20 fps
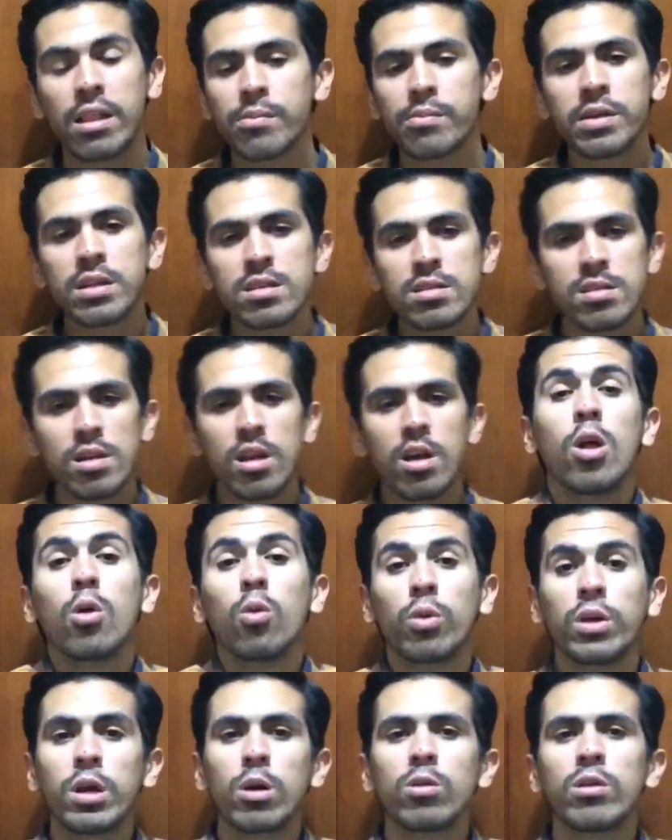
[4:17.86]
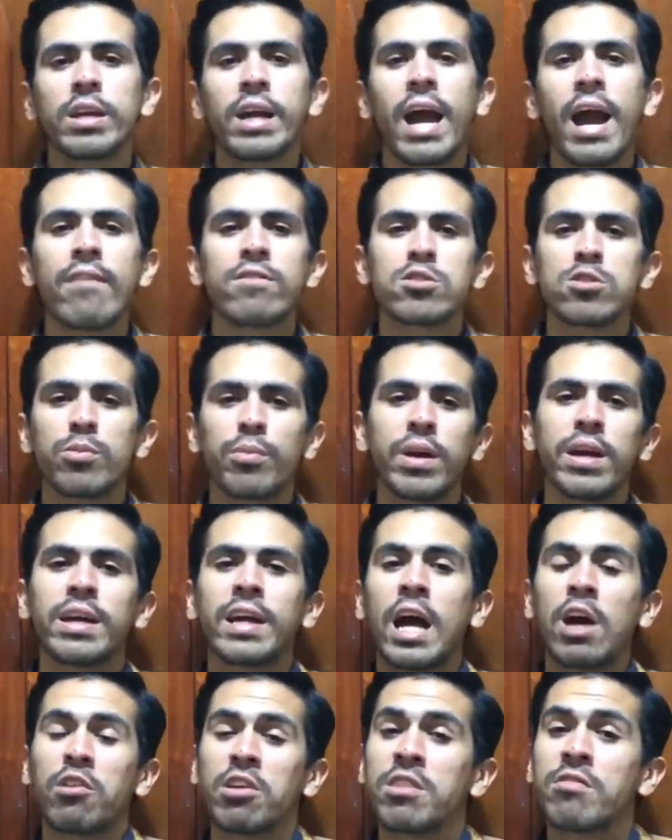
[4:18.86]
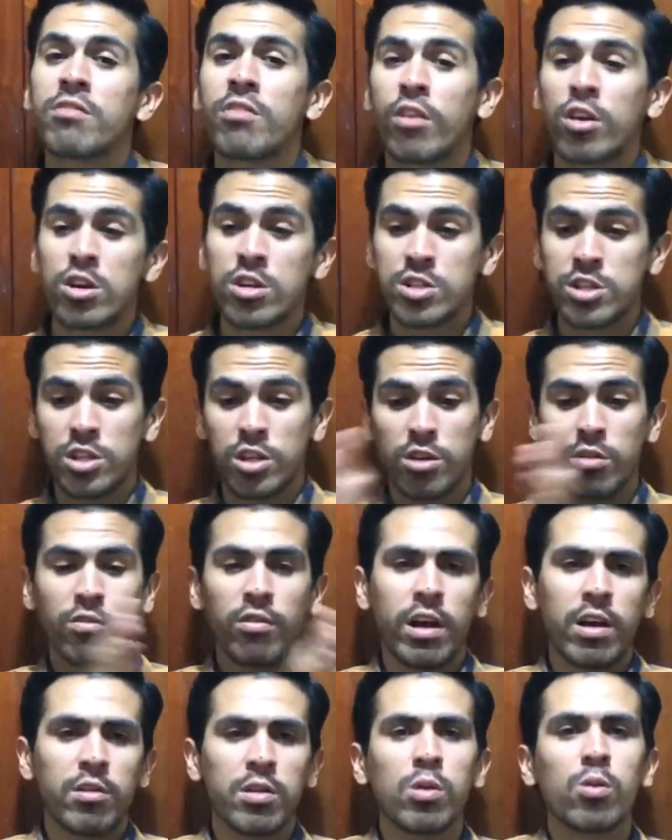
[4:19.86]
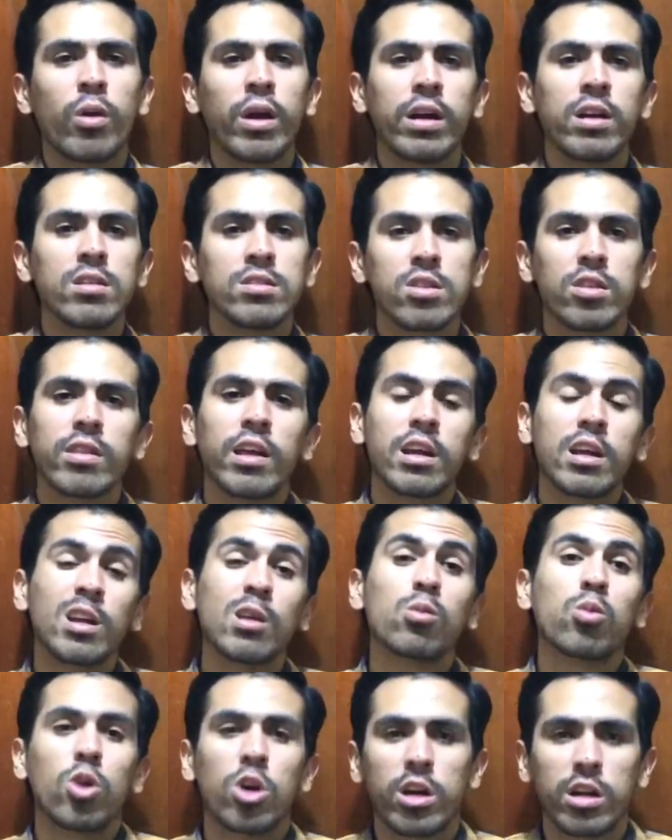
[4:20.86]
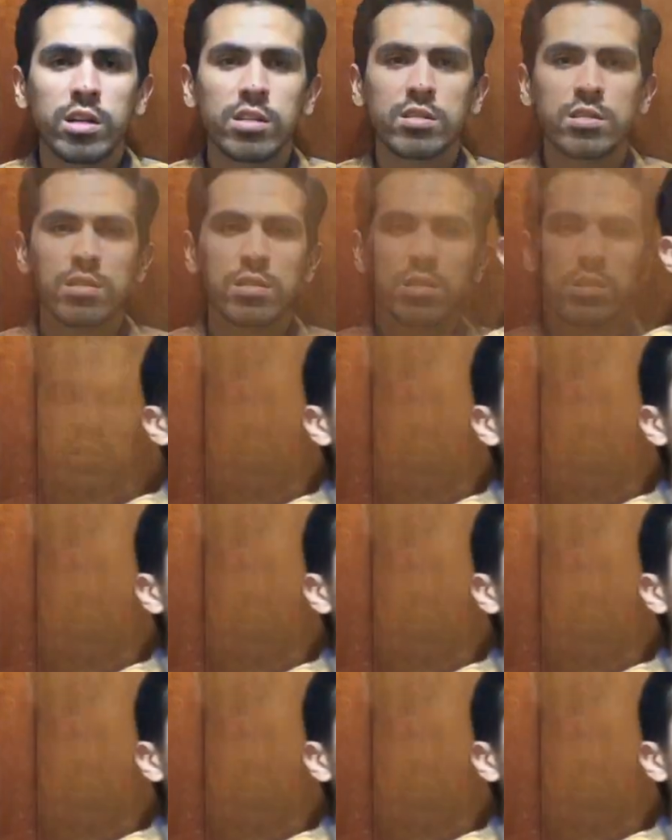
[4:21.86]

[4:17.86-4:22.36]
elements. We only have to make our inversion very well so that it works.